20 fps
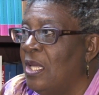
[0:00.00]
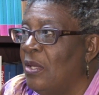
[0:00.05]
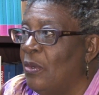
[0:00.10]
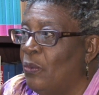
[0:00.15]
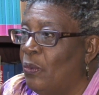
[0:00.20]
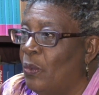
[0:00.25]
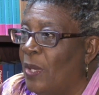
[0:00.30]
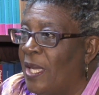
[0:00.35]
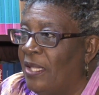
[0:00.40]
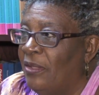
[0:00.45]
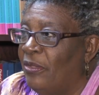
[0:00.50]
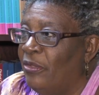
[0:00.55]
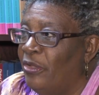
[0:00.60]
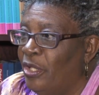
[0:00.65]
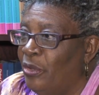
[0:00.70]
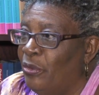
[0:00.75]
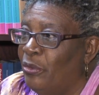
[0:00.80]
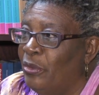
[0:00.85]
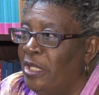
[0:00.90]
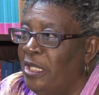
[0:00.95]
while
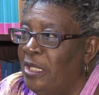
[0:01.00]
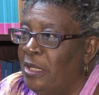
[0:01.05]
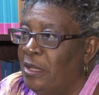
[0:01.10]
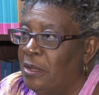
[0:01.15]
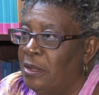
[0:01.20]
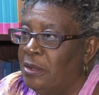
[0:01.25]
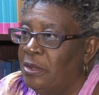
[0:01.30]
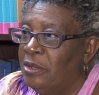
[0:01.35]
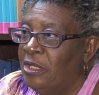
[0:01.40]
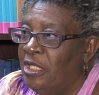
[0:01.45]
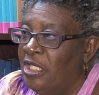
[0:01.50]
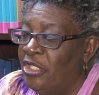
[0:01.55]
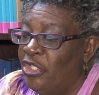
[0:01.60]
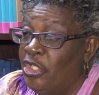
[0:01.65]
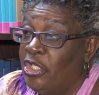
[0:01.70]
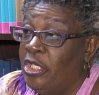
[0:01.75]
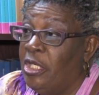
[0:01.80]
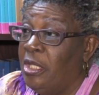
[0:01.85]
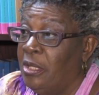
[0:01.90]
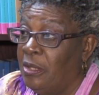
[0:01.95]
they
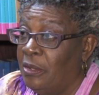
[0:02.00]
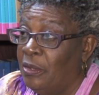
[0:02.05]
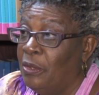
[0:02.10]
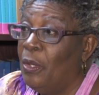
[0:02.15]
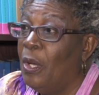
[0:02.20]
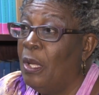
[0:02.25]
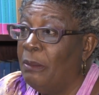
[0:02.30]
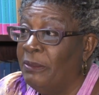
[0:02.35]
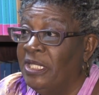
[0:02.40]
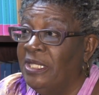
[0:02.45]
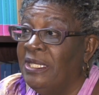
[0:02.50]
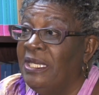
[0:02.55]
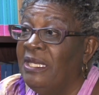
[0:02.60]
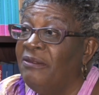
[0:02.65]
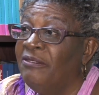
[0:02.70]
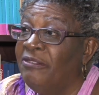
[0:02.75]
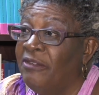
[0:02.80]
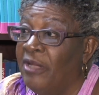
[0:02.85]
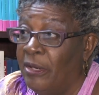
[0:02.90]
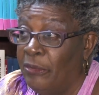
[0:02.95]
share a common
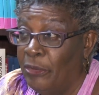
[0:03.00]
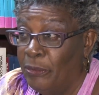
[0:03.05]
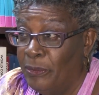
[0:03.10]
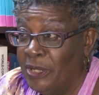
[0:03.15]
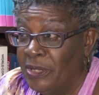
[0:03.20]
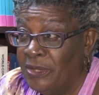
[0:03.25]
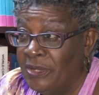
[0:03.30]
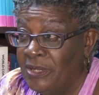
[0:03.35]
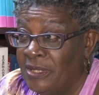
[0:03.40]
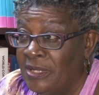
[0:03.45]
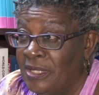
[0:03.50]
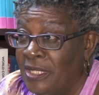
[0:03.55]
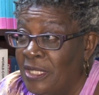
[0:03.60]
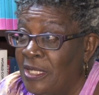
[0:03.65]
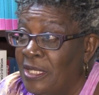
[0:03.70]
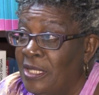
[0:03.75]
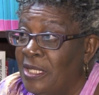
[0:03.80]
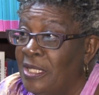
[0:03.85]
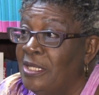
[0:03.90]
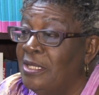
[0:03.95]
environment.
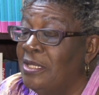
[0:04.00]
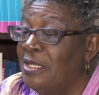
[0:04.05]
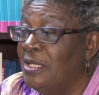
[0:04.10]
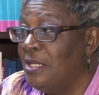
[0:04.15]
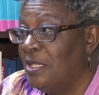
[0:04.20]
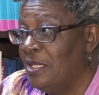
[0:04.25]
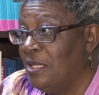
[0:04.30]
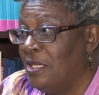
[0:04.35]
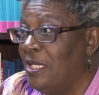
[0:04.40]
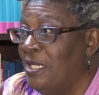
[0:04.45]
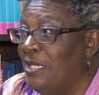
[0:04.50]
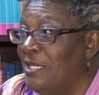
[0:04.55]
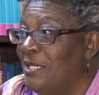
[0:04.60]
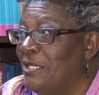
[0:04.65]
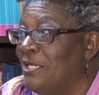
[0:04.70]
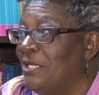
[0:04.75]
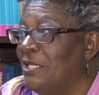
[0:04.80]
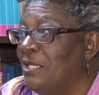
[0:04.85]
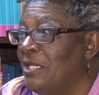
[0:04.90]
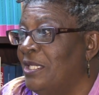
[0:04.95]
In this
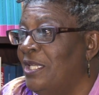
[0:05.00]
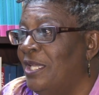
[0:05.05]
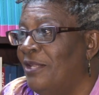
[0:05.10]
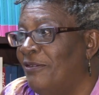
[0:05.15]
case, the